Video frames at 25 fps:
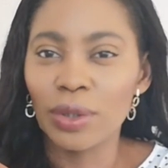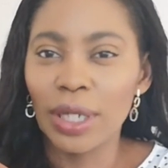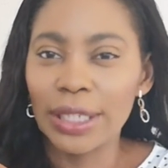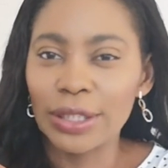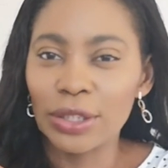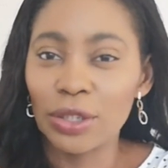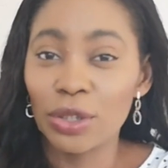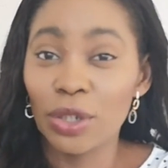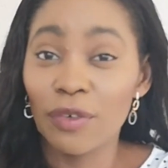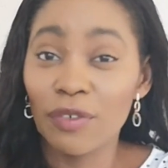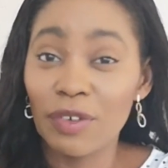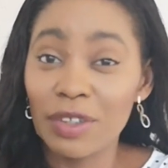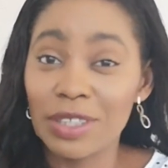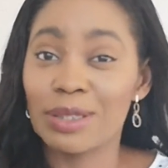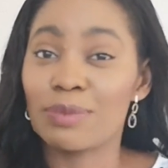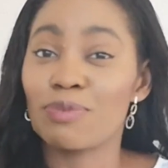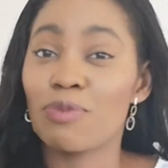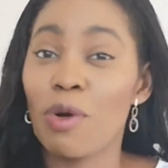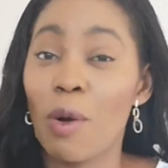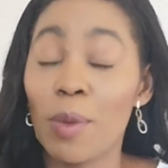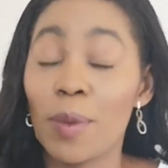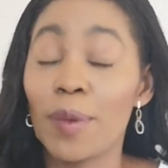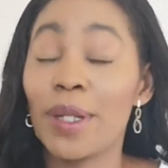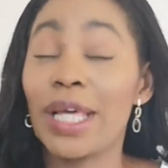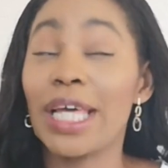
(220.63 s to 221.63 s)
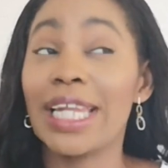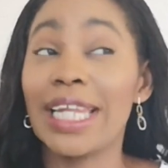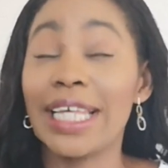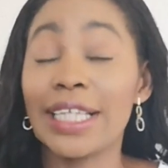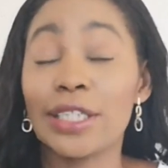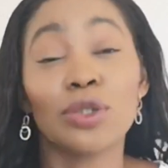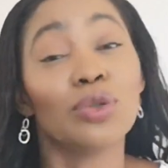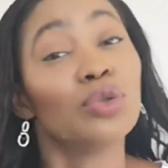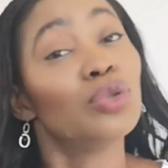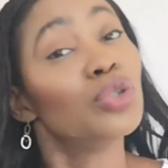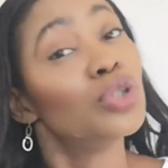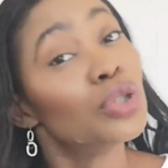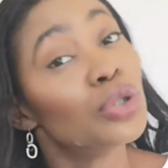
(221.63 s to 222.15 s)
I don't know if it's probably a
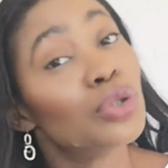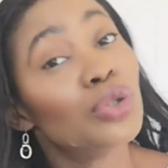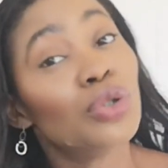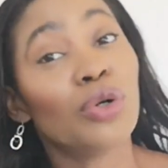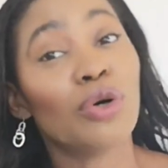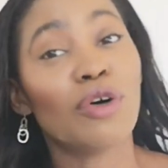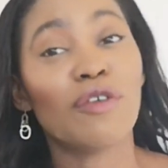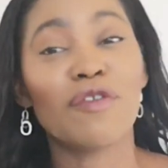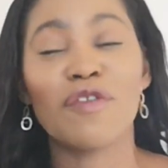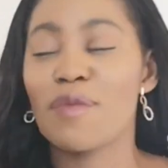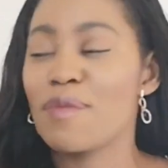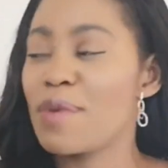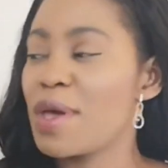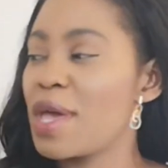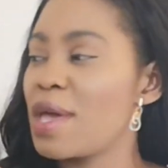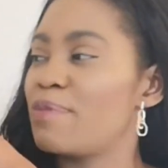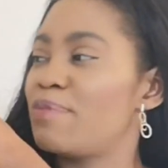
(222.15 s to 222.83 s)
little too cool for me,